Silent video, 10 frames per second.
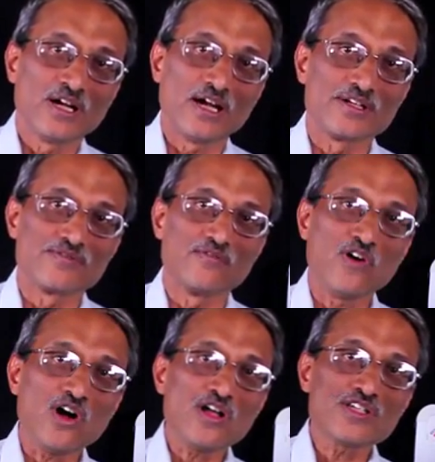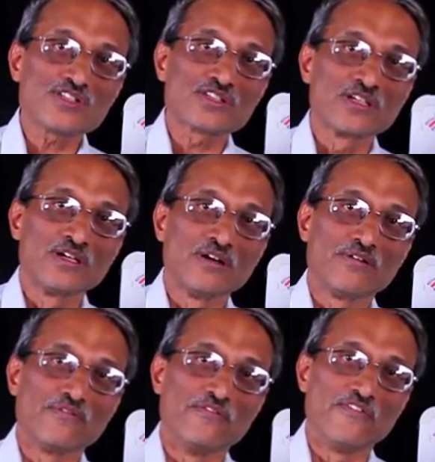and was,
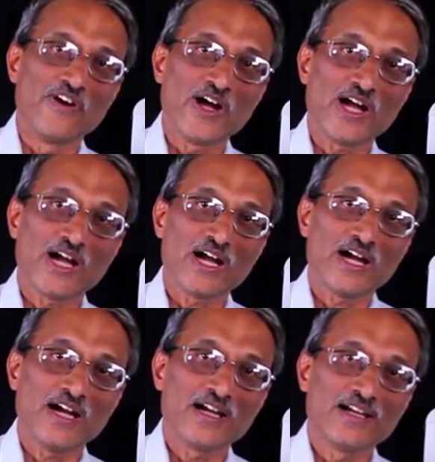were,